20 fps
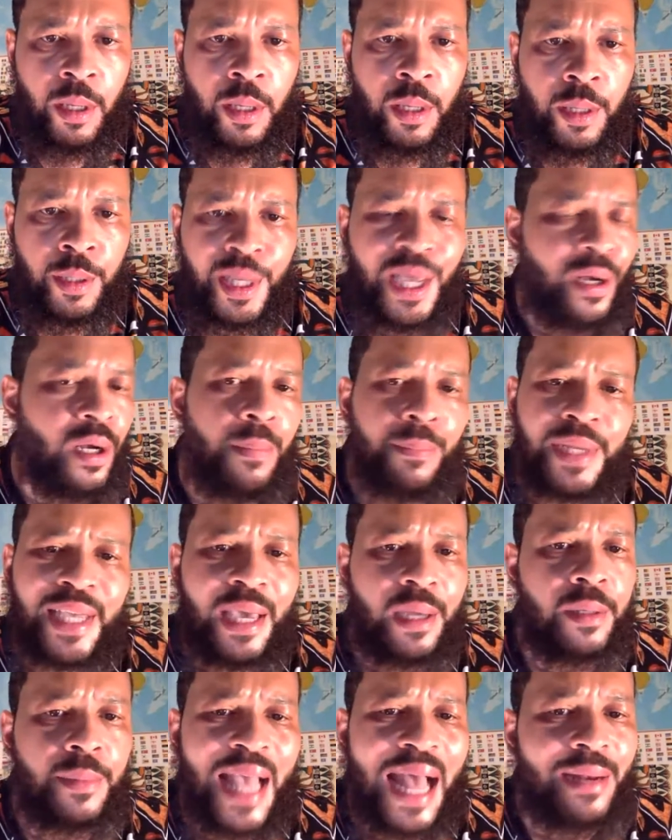Get
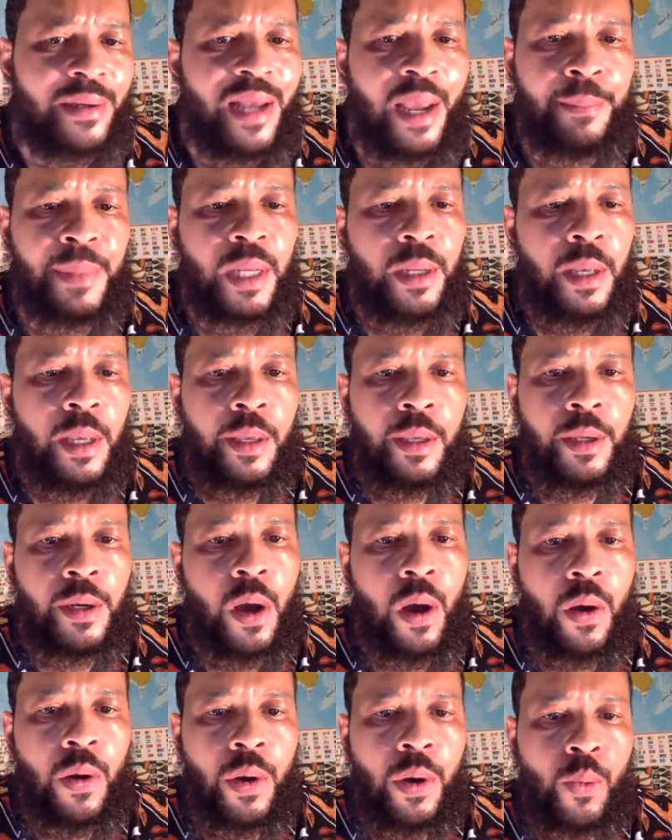goddamn it. You
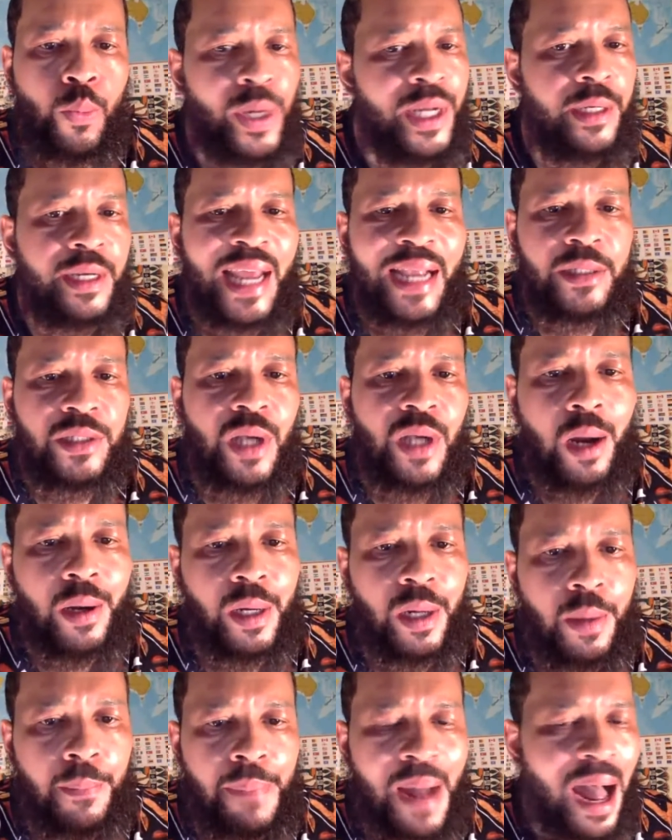know, they
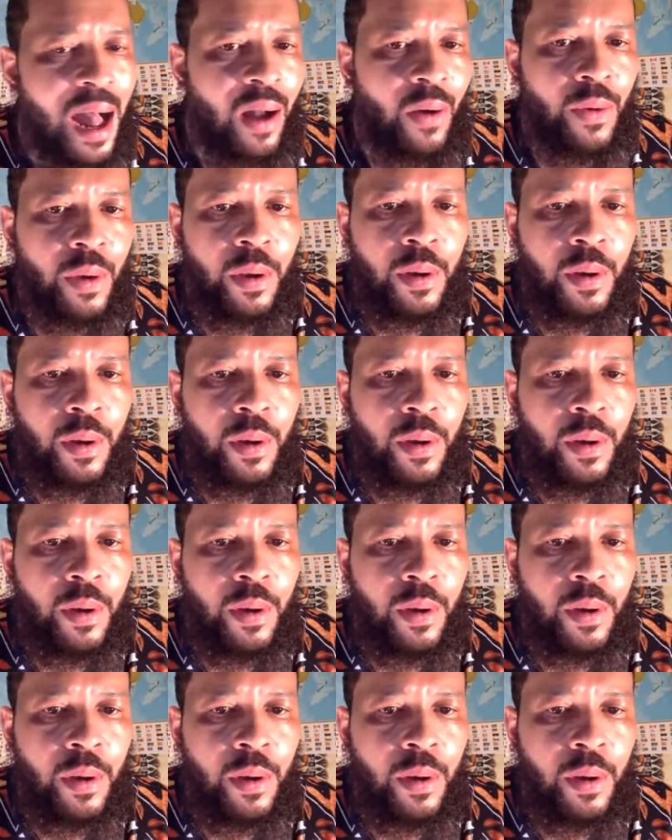talking about